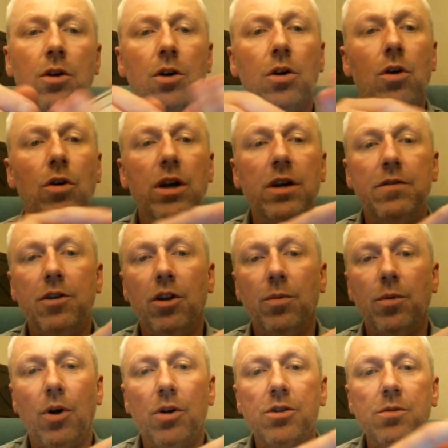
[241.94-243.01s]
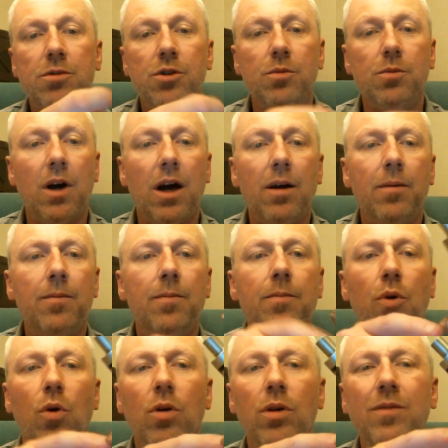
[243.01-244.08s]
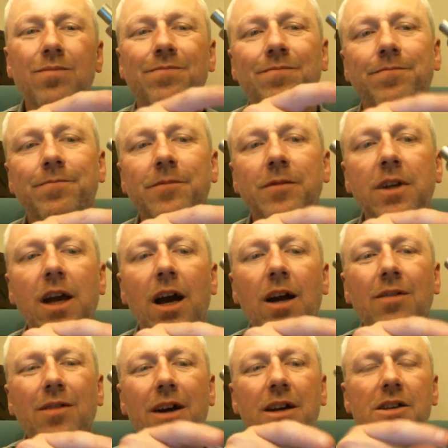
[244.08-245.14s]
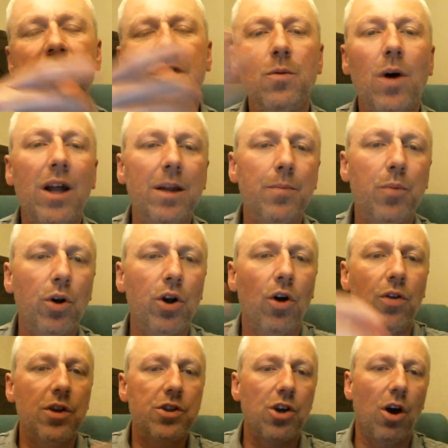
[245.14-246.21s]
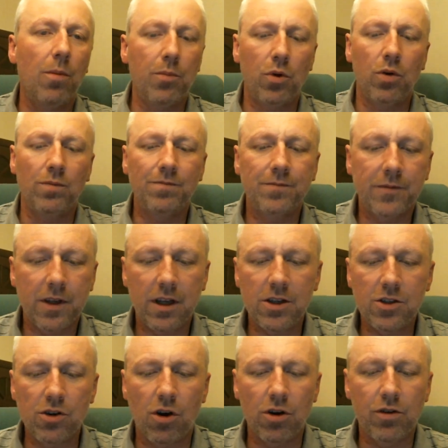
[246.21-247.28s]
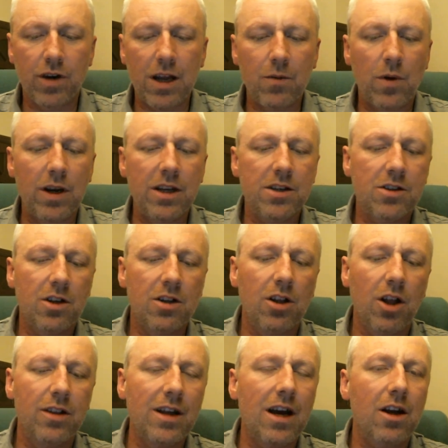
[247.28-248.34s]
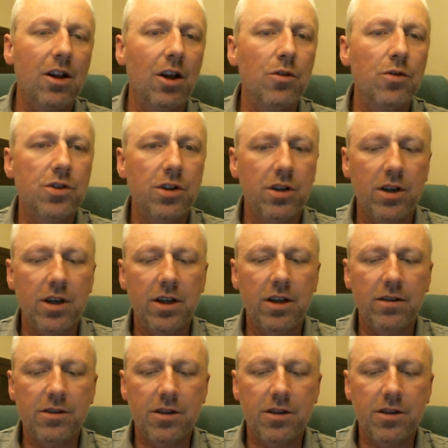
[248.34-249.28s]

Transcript: or even on the bottom somewhere. But yeah, I can see why they put it on the top, but it's not great when it's that close to the